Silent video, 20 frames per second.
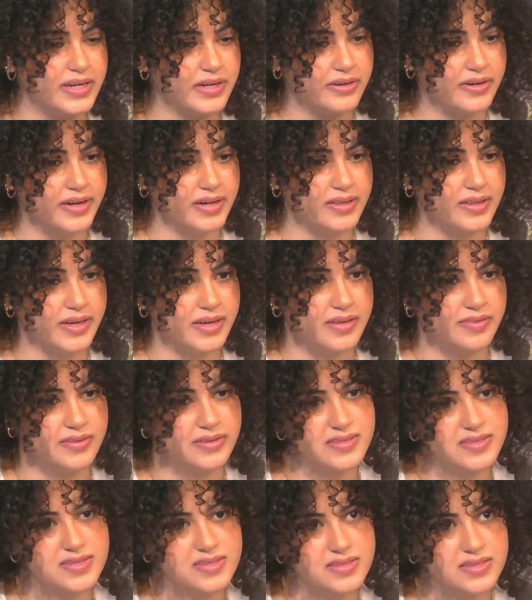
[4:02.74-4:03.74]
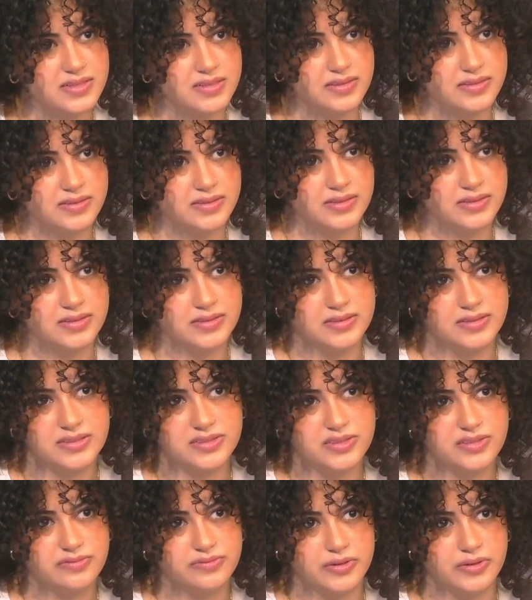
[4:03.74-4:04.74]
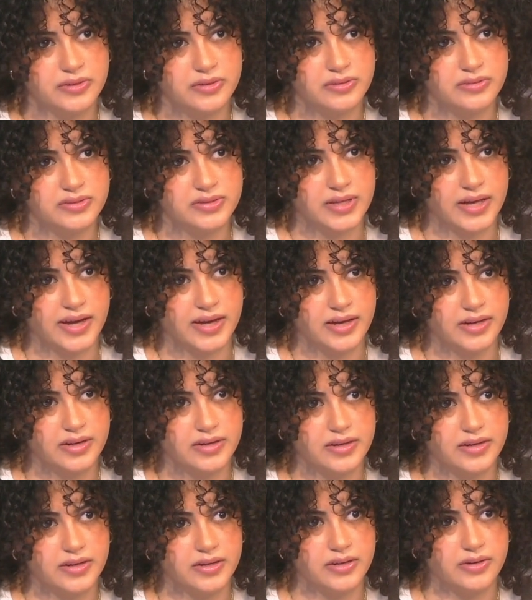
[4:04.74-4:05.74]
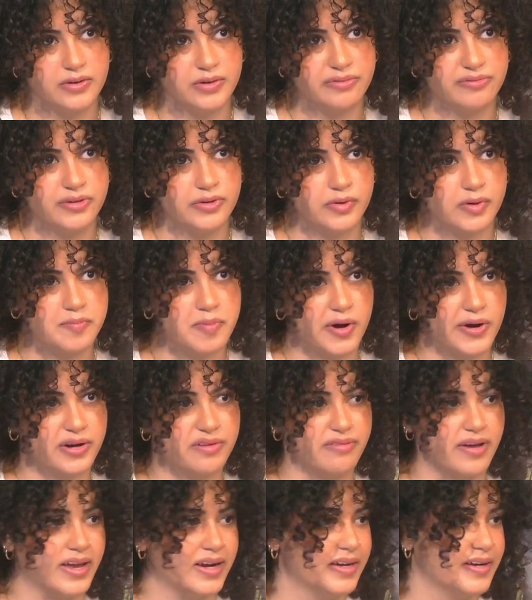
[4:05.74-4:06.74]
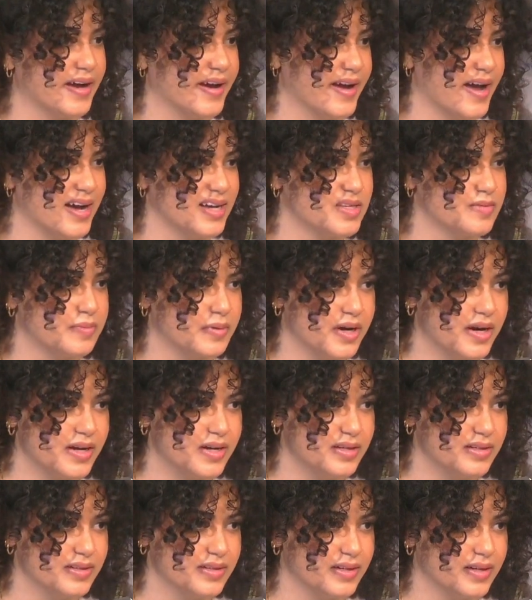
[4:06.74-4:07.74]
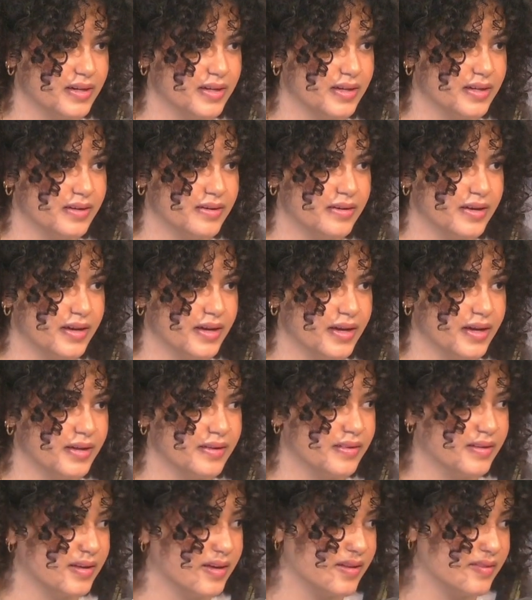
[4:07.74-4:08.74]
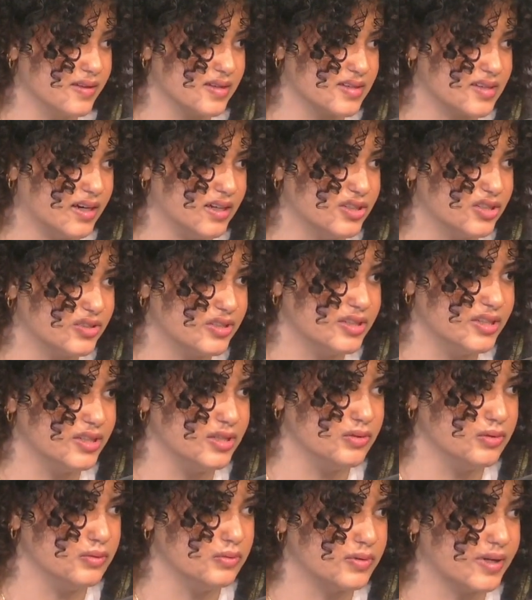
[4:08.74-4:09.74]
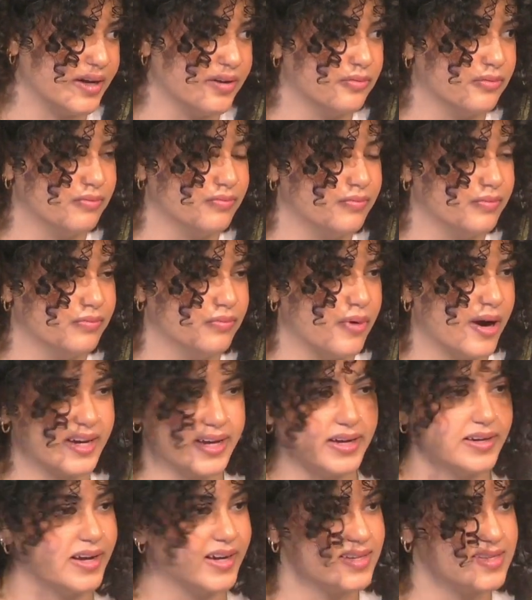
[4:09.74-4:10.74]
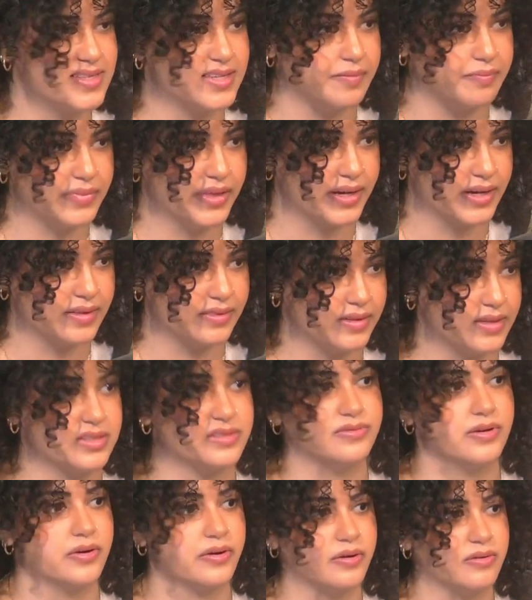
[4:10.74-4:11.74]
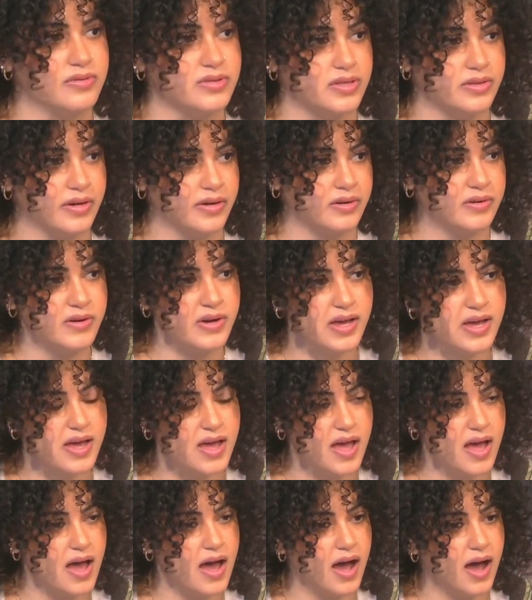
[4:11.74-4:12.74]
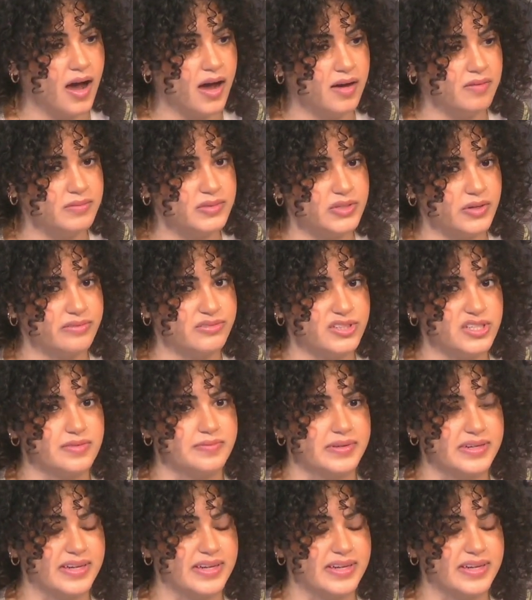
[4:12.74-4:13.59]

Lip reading: hearing these are photos that, if you're part of any diaspora in this country, you can recognize something in these photos, So I've just